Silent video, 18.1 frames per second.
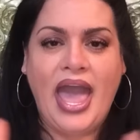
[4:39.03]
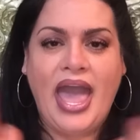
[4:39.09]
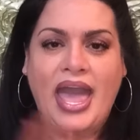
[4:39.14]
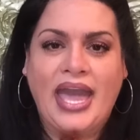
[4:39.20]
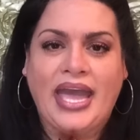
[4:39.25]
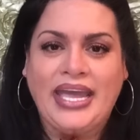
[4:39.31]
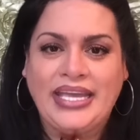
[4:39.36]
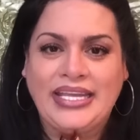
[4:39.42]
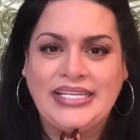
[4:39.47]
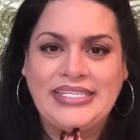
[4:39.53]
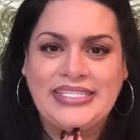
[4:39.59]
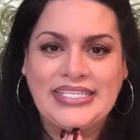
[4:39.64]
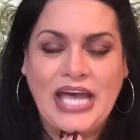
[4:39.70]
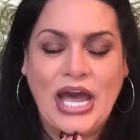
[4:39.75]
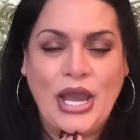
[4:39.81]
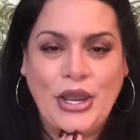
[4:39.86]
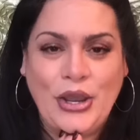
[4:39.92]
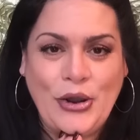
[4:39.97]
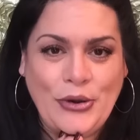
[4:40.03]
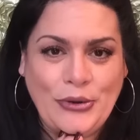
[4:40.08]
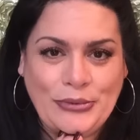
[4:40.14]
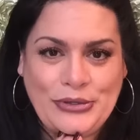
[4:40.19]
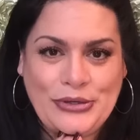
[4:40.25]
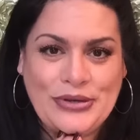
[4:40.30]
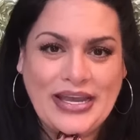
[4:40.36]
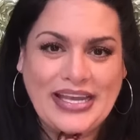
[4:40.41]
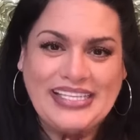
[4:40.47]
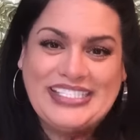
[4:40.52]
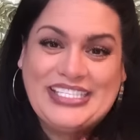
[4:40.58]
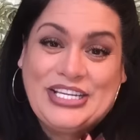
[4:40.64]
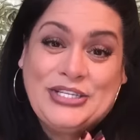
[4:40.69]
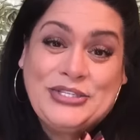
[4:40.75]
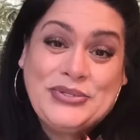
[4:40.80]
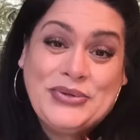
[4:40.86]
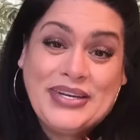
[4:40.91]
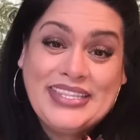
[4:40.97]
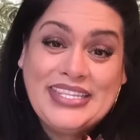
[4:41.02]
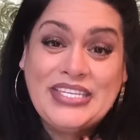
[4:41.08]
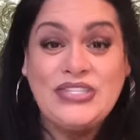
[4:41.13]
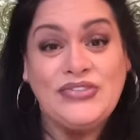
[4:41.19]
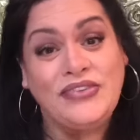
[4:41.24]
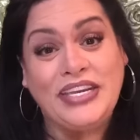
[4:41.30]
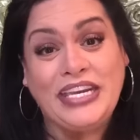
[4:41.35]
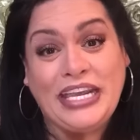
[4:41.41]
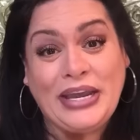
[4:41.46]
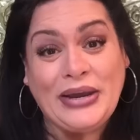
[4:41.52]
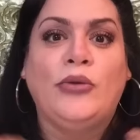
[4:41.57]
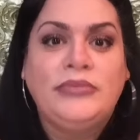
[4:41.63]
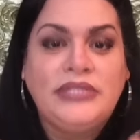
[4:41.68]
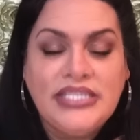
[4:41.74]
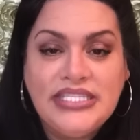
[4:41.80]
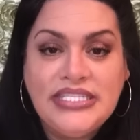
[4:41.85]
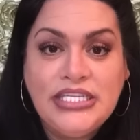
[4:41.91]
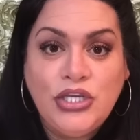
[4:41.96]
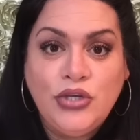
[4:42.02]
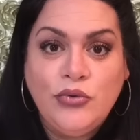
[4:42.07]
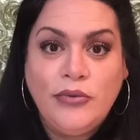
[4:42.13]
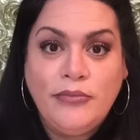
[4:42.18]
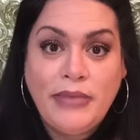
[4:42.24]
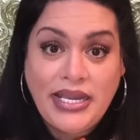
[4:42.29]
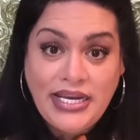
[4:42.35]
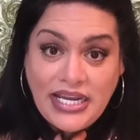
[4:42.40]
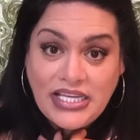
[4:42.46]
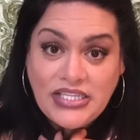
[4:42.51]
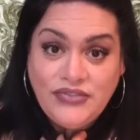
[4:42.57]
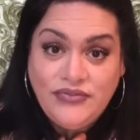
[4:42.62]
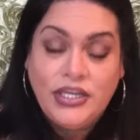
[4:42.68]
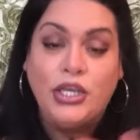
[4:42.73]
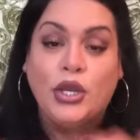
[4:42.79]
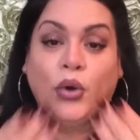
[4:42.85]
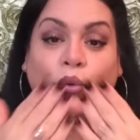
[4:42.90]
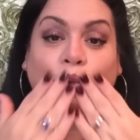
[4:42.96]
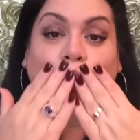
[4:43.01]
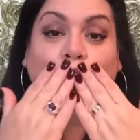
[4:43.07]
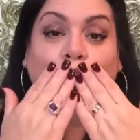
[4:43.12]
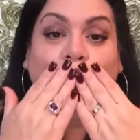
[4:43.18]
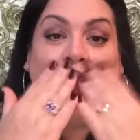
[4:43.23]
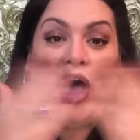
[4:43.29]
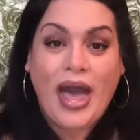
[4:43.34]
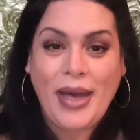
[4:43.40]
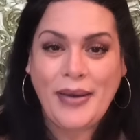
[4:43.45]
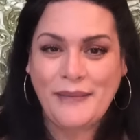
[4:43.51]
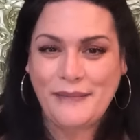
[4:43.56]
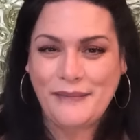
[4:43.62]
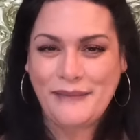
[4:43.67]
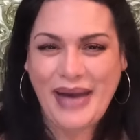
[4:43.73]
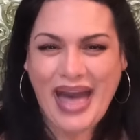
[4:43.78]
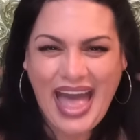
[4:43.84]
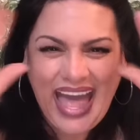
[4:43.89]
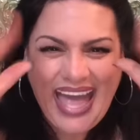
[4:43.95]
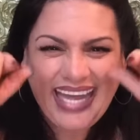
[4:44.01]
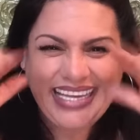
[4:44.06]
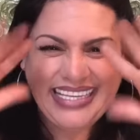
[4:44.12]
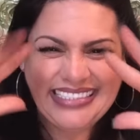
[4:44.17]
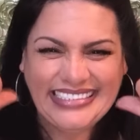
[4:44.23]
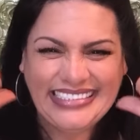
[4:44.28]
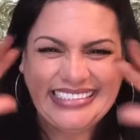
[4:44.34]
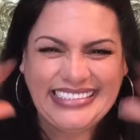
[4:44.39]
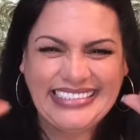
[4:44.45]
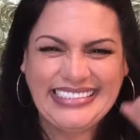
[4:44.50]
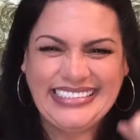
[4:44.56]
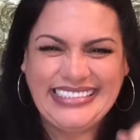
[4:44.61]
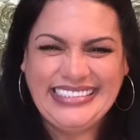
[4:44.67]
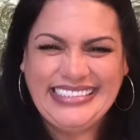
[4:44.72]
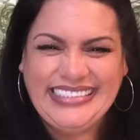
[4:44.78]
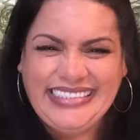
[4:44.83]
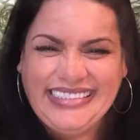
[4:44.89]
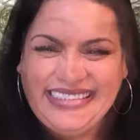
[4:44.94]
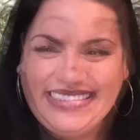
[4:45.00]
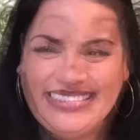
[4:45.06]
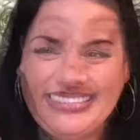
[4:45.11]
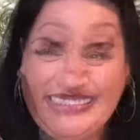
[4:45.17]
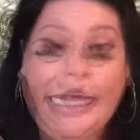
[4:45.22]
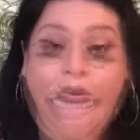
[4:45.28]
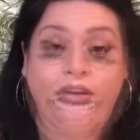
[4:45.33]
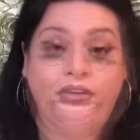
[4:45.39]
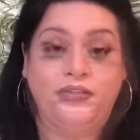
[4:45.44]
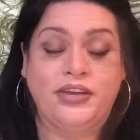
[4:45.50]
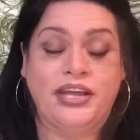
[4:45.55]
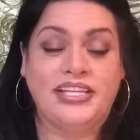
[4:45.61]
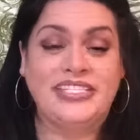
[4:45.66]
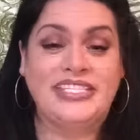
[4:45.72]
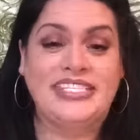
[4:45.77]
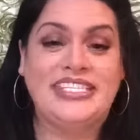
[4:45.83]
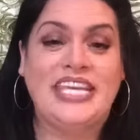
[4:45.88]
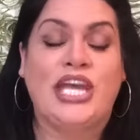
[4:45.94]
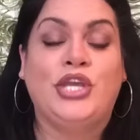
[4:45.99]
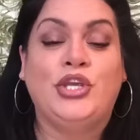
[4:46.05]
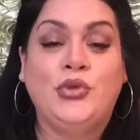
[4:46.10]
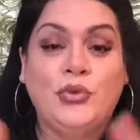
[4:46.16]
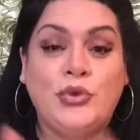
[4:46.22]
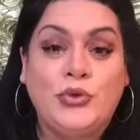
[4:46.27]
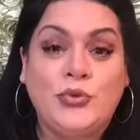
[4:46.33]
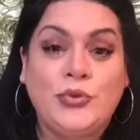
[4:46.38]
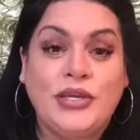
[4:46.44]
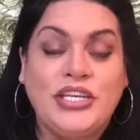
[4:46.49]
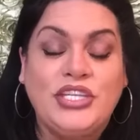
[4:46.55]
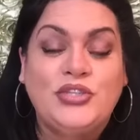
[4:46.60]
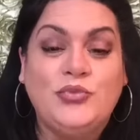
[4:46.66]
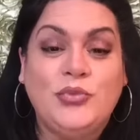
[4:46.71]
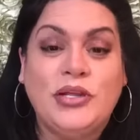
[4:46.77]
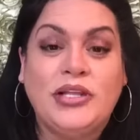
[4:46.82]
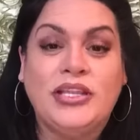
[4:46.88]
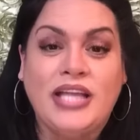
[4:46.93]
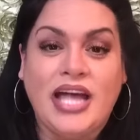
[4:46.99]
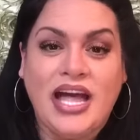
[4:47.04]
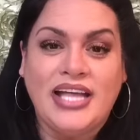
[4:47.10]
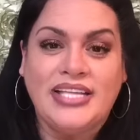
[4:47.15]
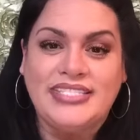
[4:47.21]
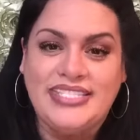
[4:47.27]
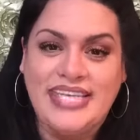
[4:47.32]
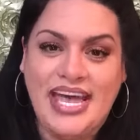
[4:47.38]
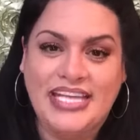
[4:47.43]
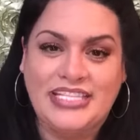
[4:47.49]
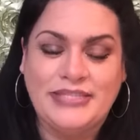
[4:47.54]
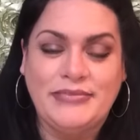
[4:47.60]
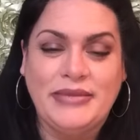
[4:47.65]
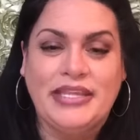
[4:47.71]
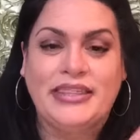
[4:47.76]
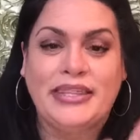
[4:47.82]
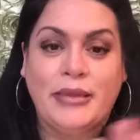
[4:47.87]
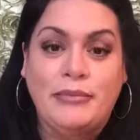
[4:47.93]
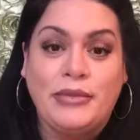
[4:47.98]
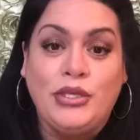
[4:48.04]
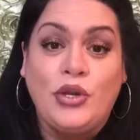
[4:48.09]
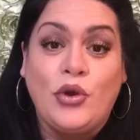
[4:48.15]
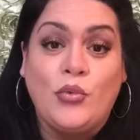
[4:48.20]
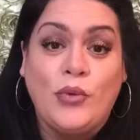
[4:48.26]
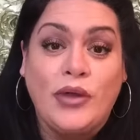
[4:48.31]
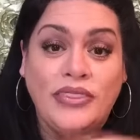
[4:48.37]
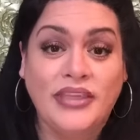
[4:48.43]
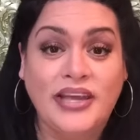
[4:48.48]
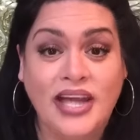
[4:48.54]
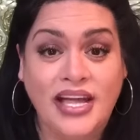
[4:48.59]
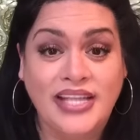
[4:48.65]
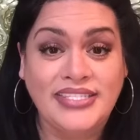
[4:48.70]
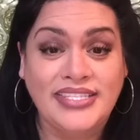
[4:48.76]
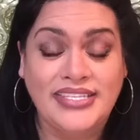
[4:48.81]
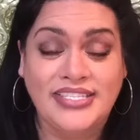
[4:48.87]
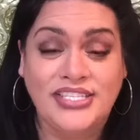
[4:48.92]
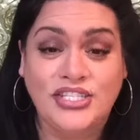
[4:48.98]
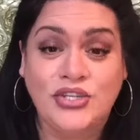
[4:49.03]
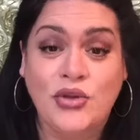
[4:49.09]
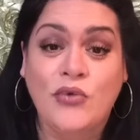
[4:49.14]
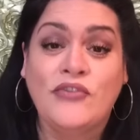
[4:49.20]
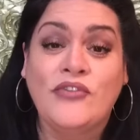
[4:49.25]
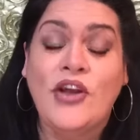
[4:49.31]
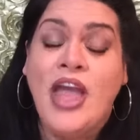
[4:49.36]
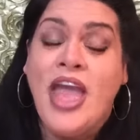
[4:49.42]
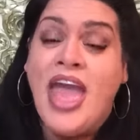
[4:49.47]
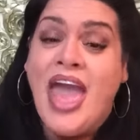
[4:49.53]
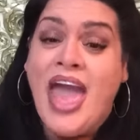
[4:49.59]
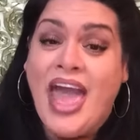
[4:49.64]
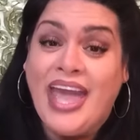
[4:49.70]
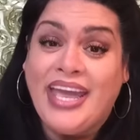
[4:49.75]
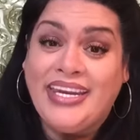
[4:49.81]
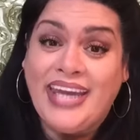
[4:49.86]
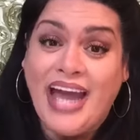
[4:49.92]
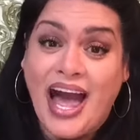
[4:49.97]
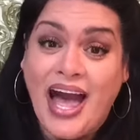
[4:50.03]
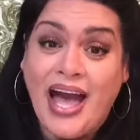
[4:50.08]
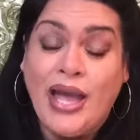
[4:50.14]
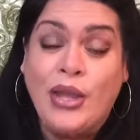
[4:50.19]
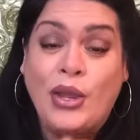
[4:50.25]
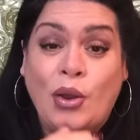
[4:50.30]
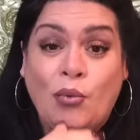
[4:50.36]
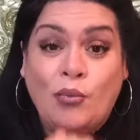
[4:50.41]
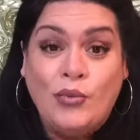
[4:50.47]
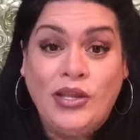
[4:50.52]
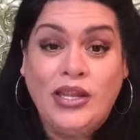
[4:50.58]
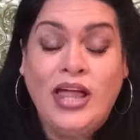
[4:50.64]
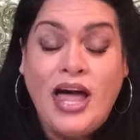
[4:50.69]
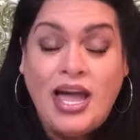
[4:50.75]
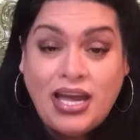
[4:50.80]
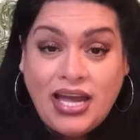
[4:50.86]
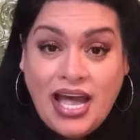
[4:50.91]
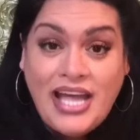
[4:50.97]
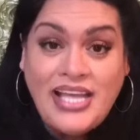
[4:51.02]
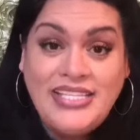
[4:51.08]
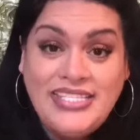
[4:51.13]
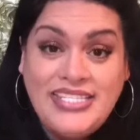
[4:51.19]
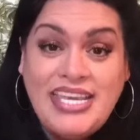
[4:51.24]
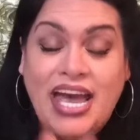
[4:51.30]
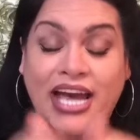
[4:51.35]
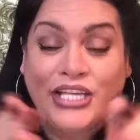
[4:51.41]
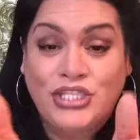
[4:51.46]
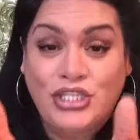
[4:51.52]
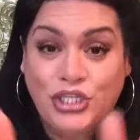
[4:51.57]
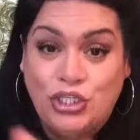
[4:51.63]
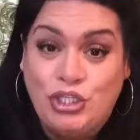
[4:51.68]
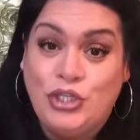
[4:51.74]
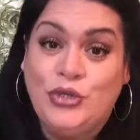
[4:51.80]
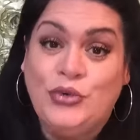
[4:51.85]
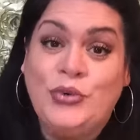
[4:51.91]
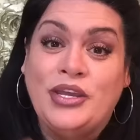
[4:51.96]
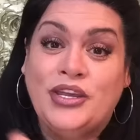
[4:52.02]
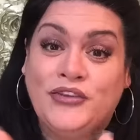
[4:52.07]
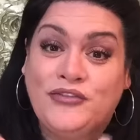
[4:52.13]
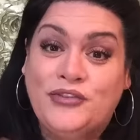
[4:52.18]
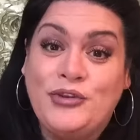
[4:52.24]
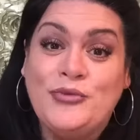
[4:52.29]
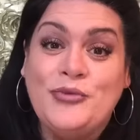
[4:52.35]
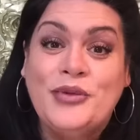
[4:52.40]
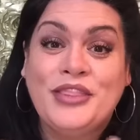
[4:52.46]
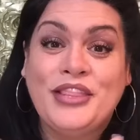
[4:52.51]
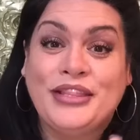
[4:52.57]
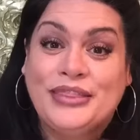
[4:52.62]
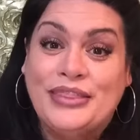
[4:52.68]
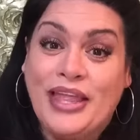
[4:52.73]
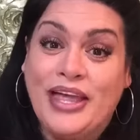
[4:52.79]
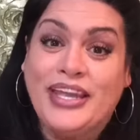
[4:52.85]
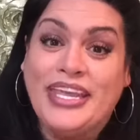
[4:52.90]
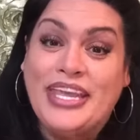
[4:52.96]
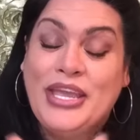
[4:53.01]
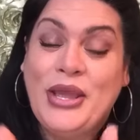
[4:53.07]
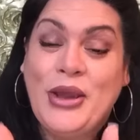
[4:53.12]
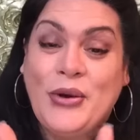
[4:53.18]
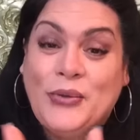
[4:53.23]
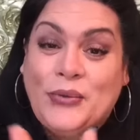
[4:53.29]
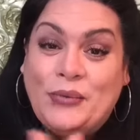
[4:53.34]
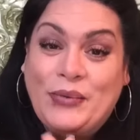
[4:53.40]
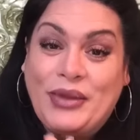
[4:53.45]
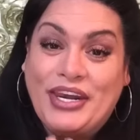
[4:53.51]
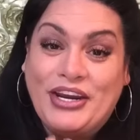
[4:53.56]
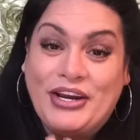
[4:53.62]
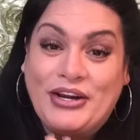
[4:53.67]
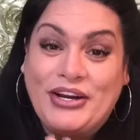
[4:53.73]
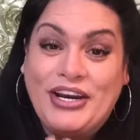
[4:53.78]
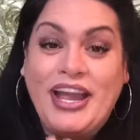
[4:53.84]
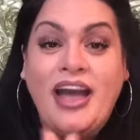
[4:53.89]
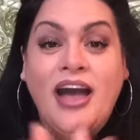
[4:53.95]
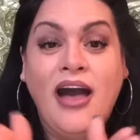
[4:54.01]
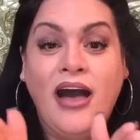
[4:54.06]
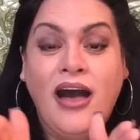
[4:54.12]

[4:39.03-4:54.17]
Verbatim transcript: And I hope you guys enjoyed this video. Hope to see you in my next video. Bye. Oh, and I forgot to say, Uniwigs will contact me and let me know when the contest is over, and I will contact you if you were the lucky winner